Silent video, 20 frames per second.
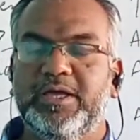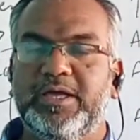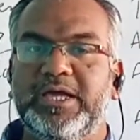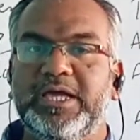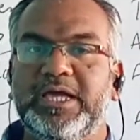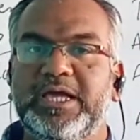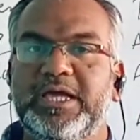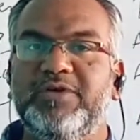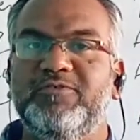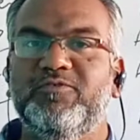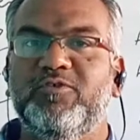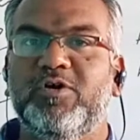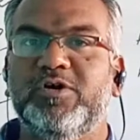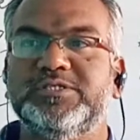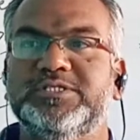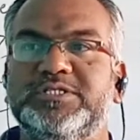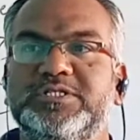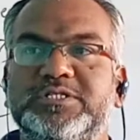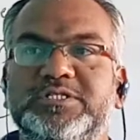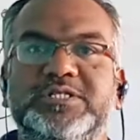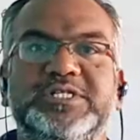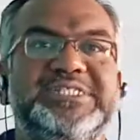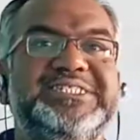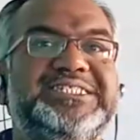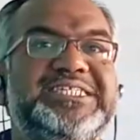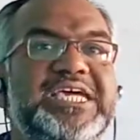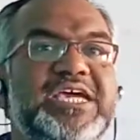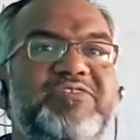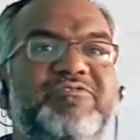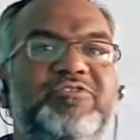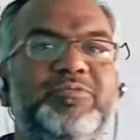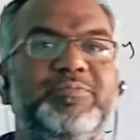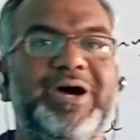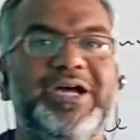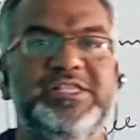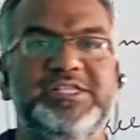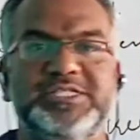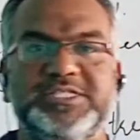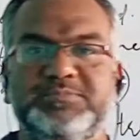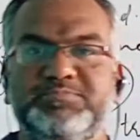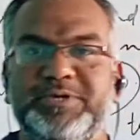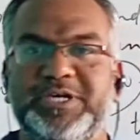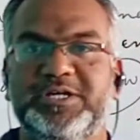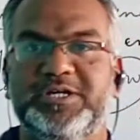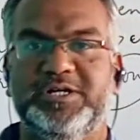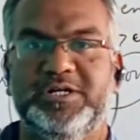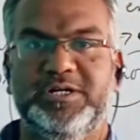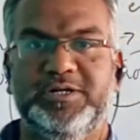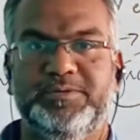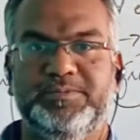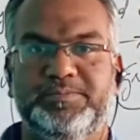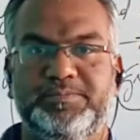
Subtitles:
he was deceived by the speaker.